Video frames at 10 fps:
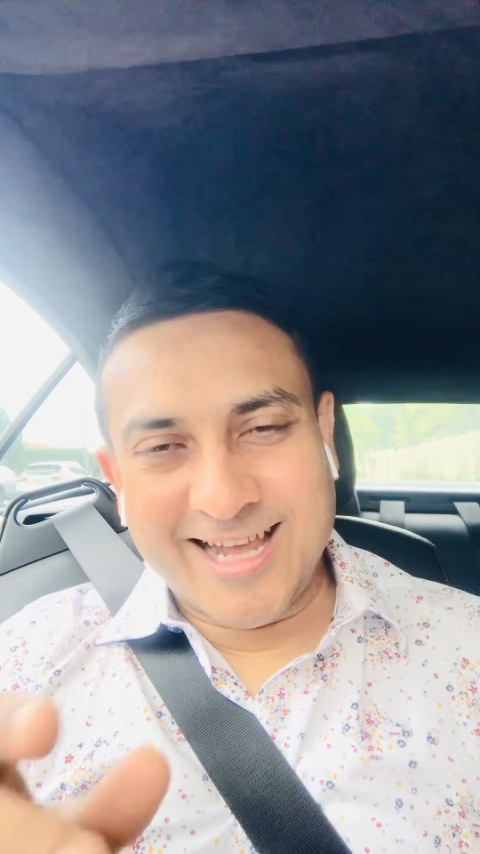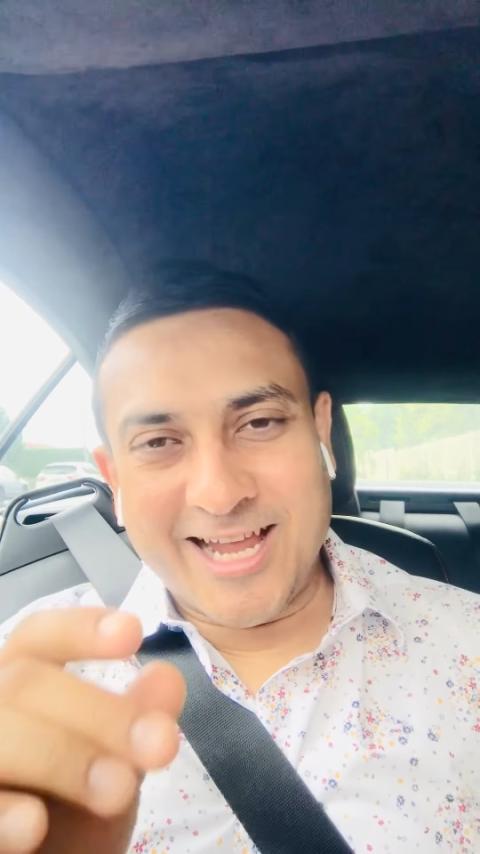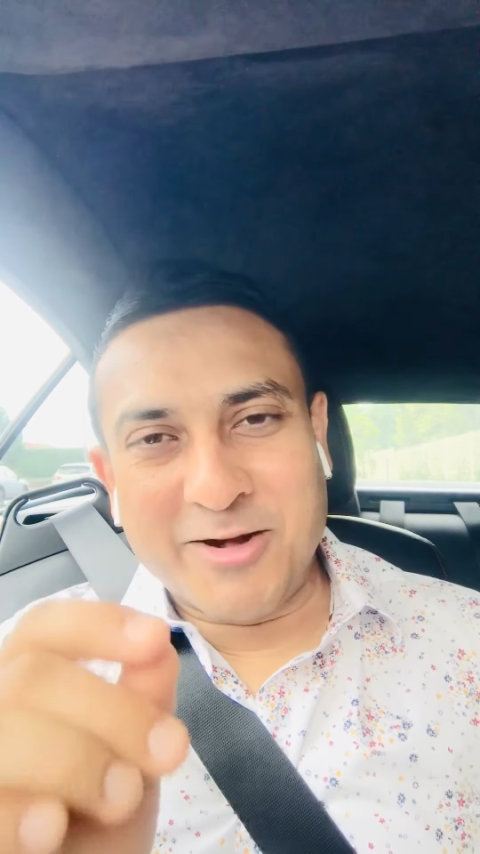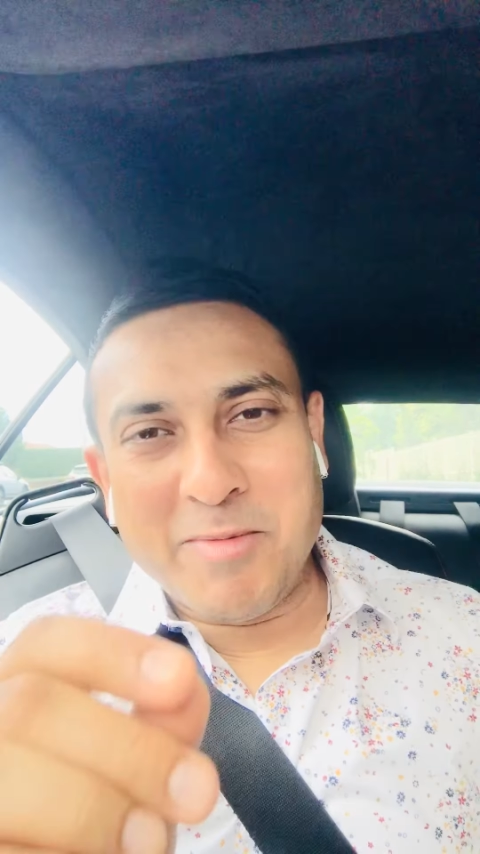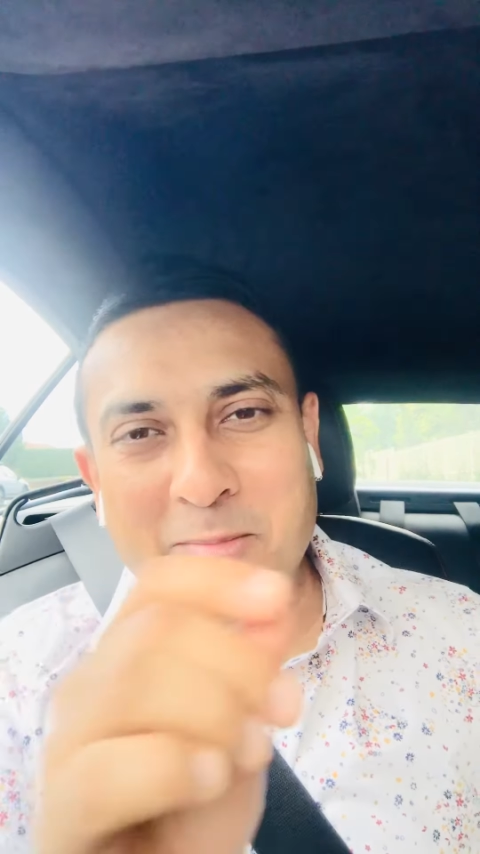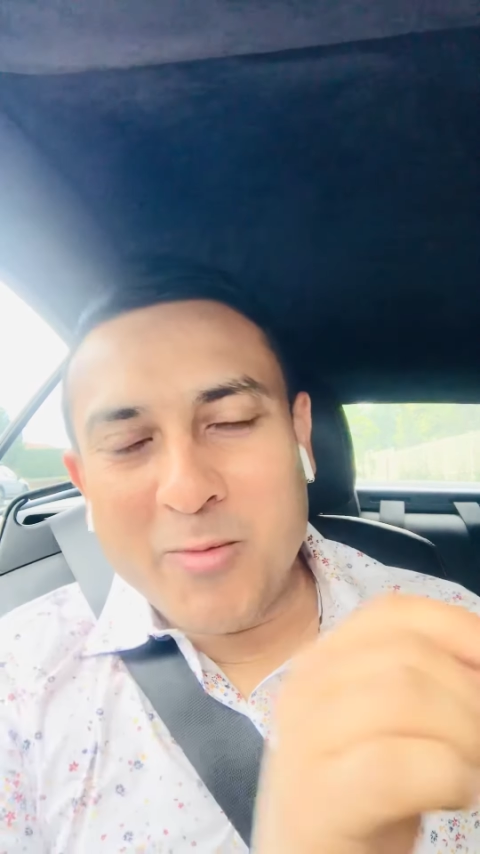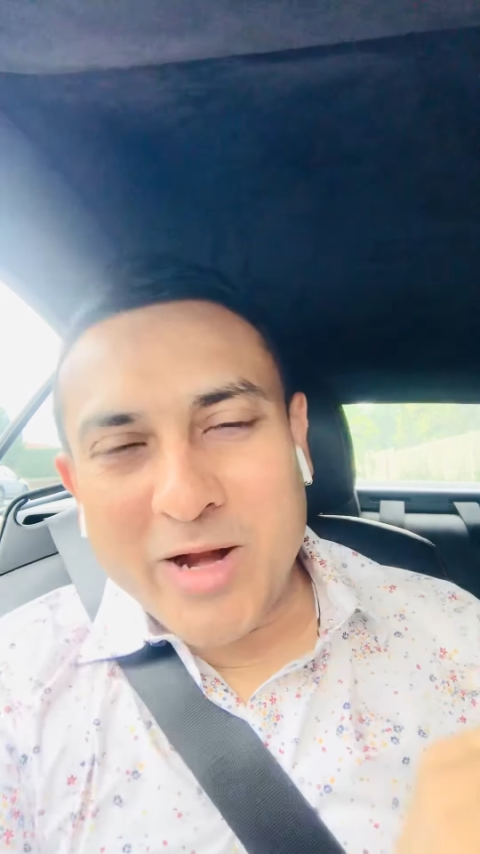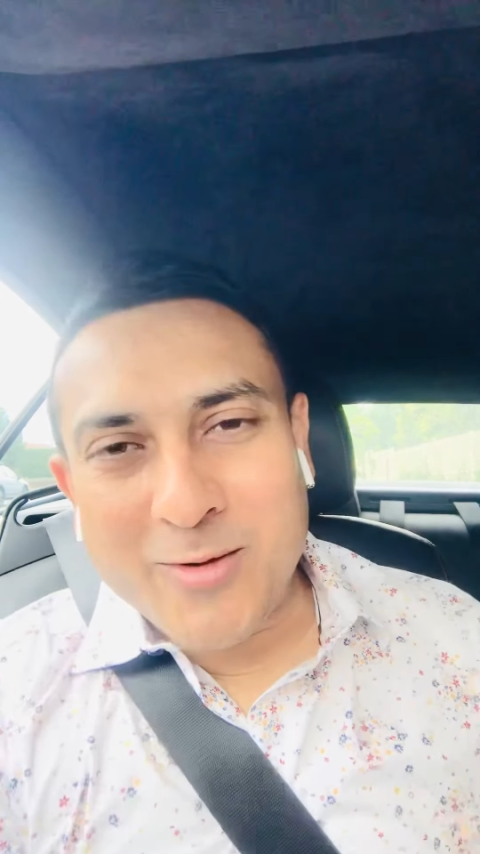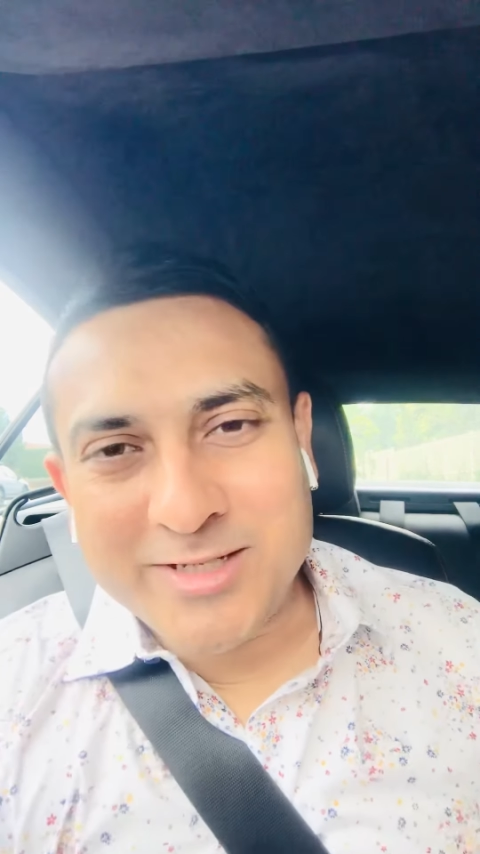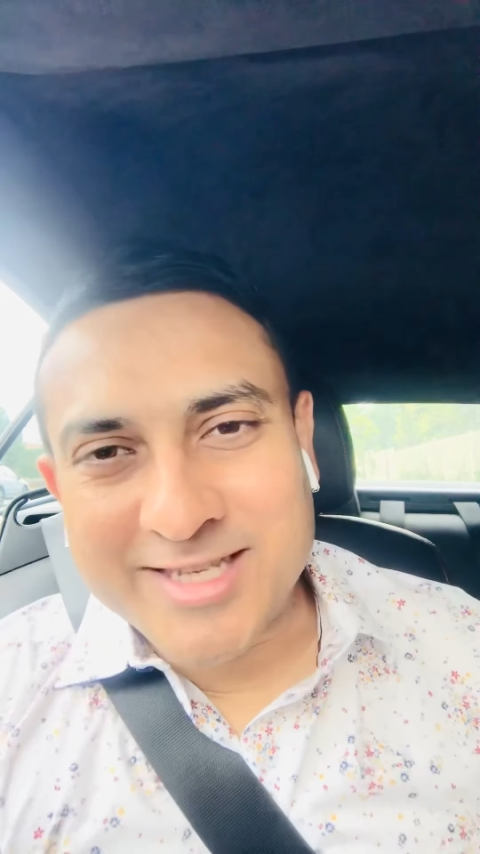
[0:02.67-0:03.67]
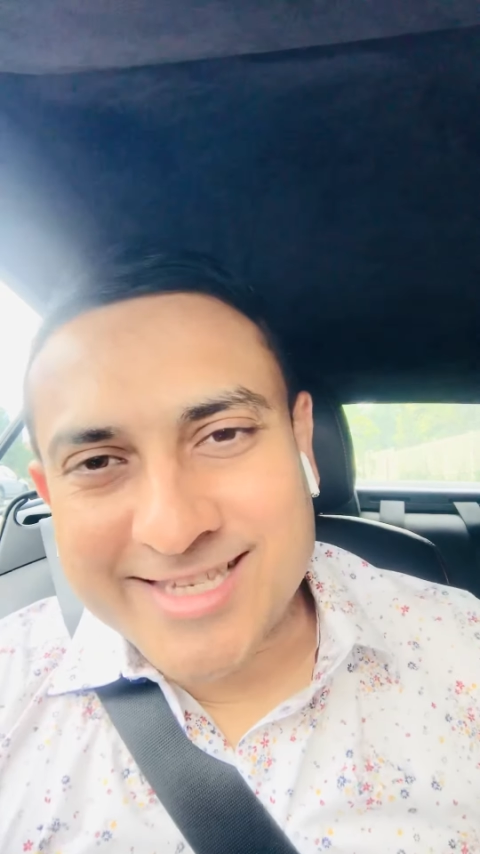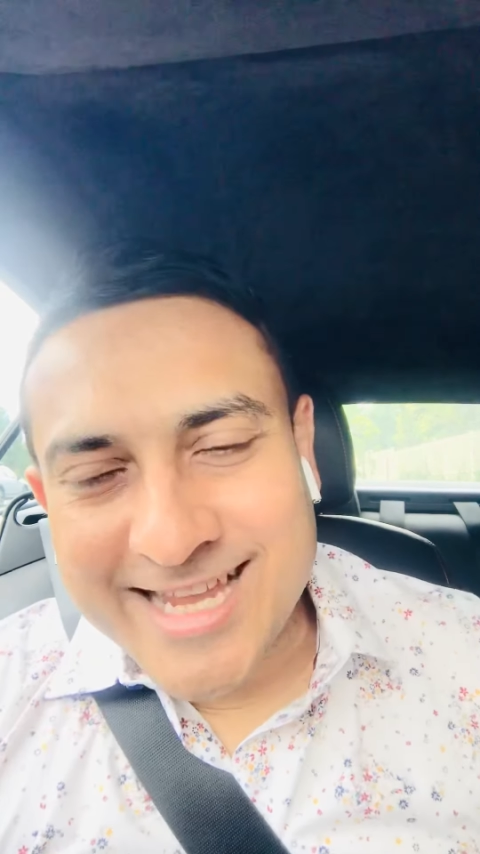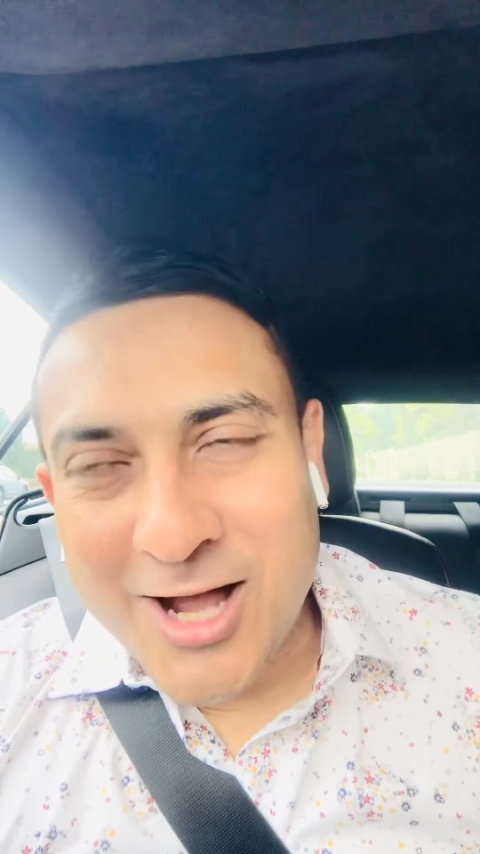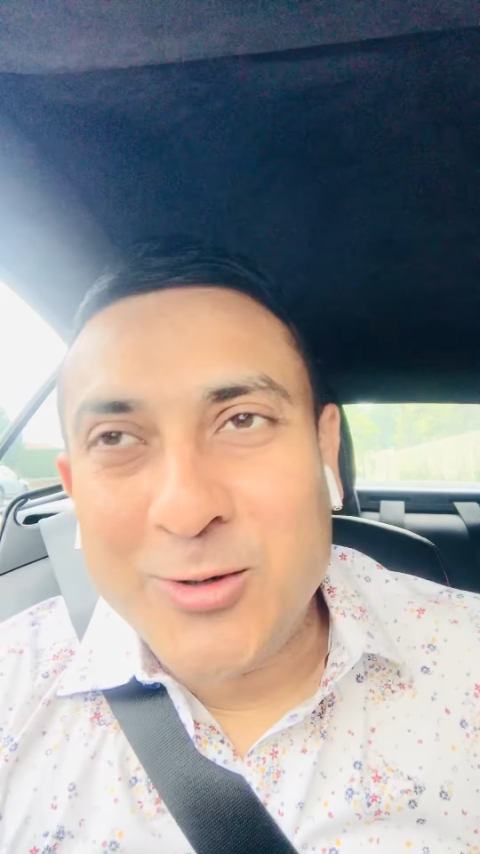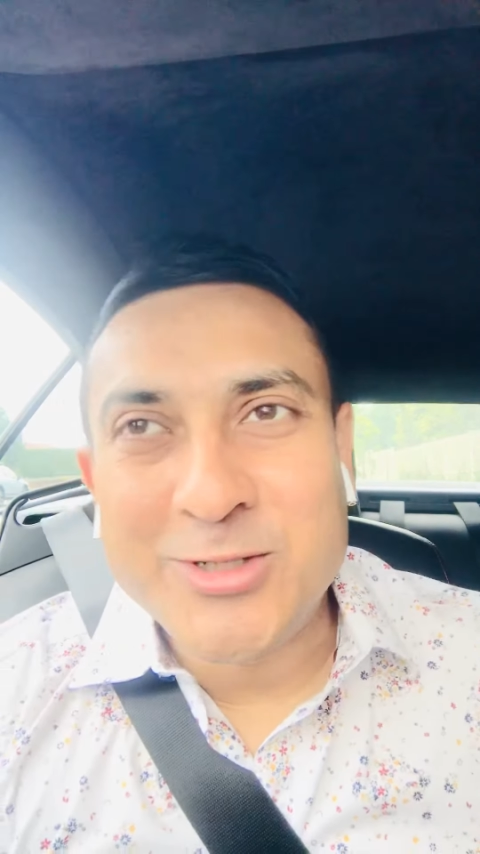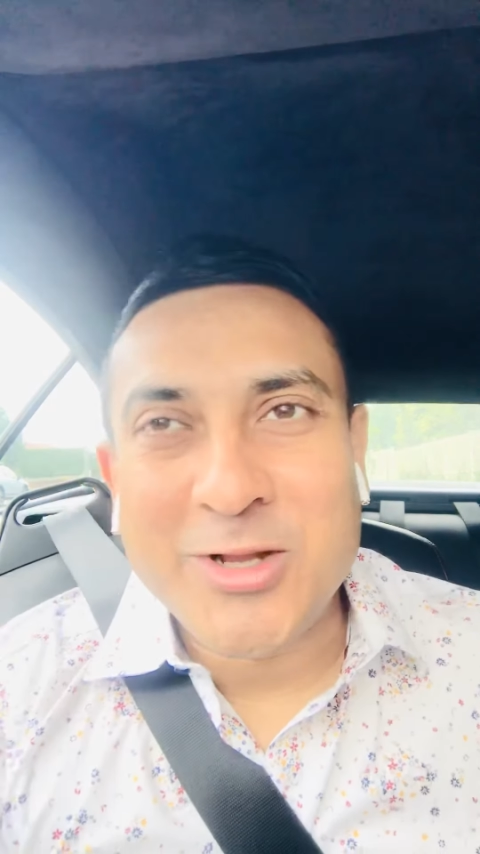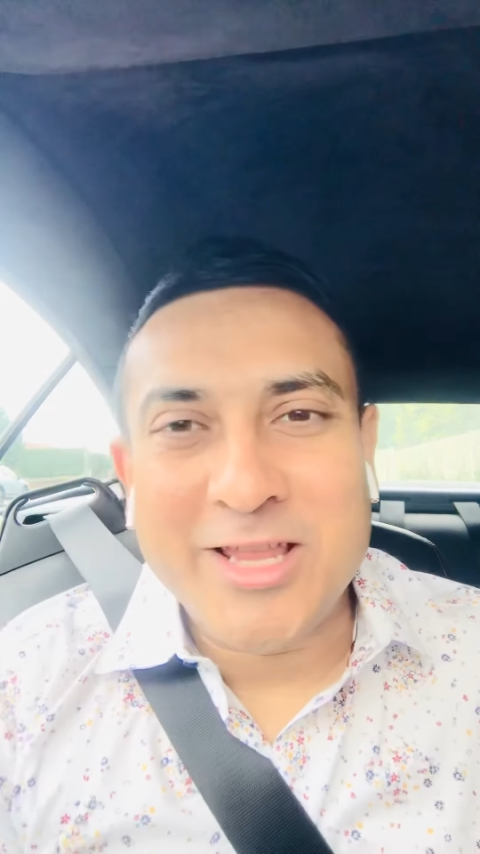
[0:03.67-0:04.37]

I remember when I was a scout